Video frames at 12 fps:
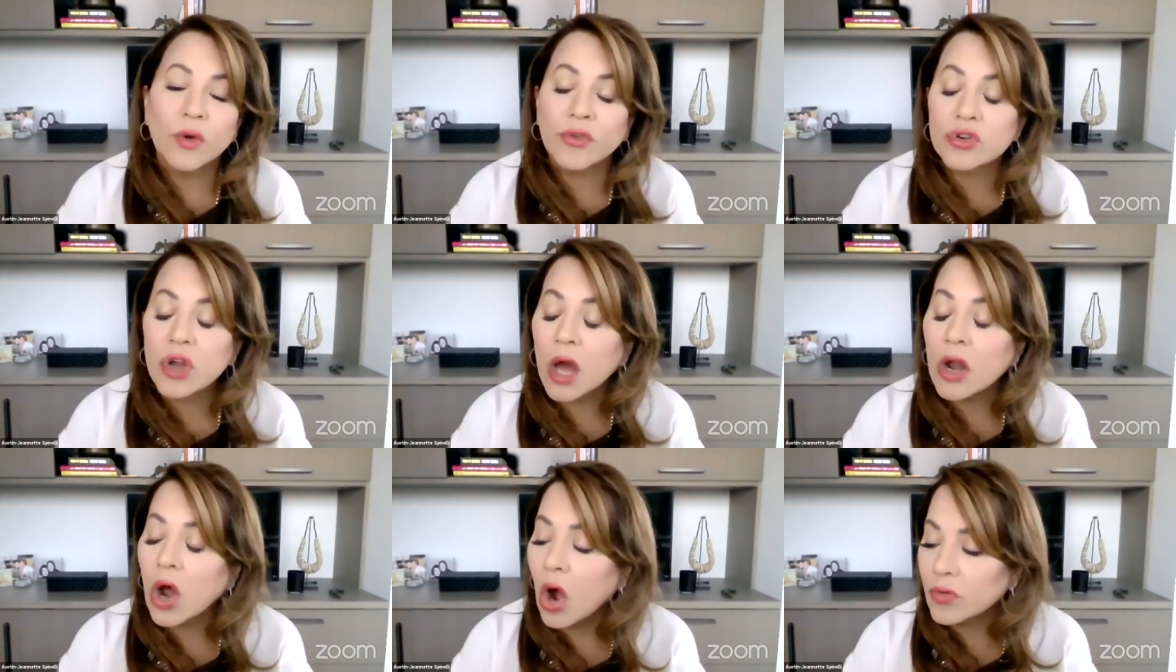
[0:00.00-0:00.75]
Well, if you're
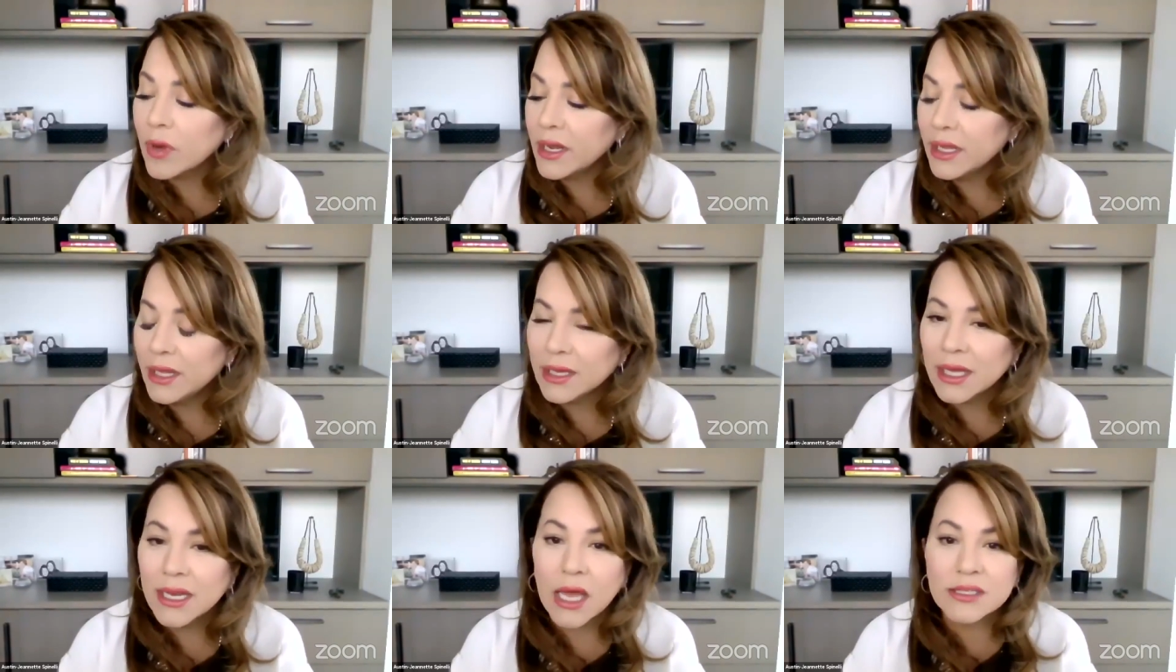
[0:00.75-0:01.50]
not already
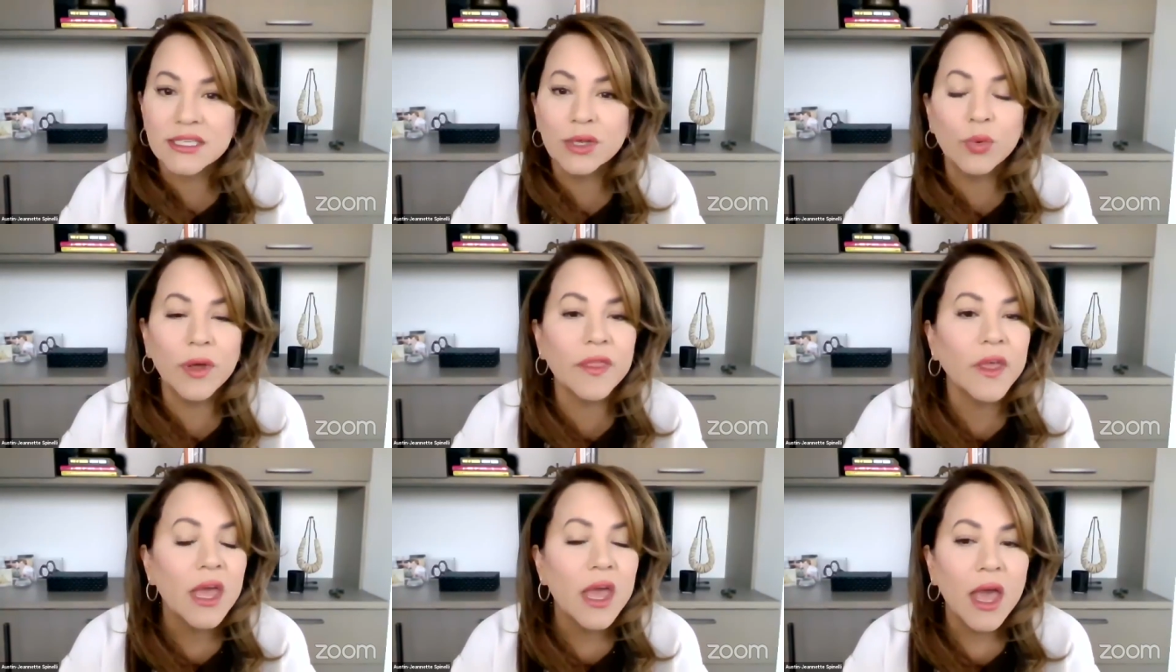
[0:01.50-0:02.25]
connecting with
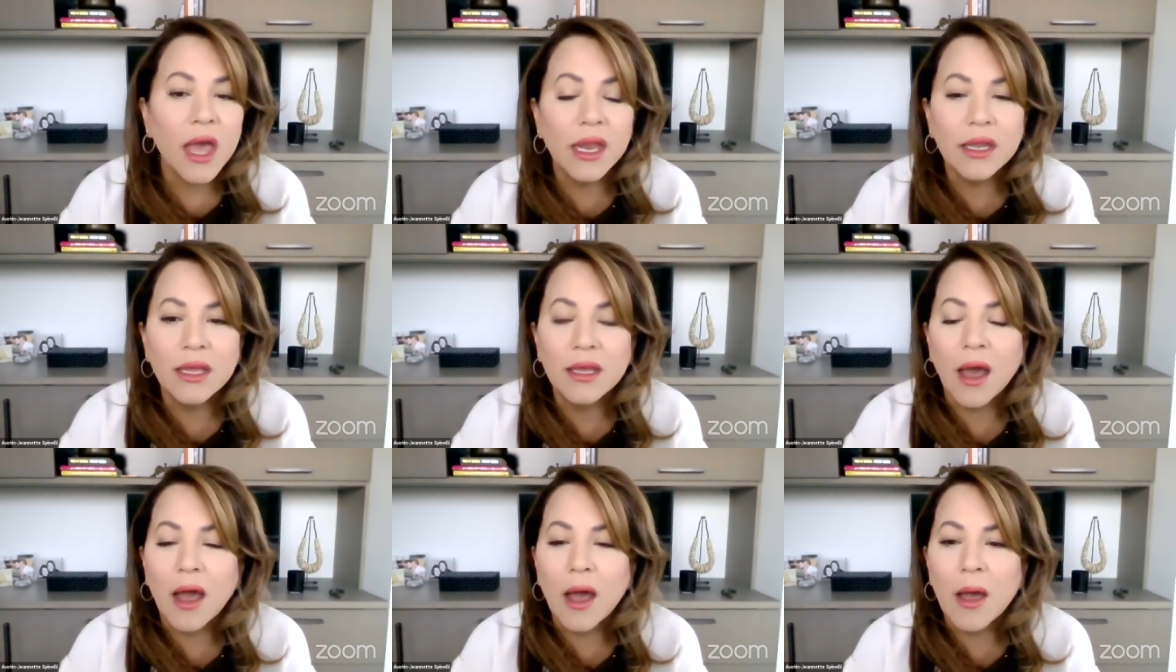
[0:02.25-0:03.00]
any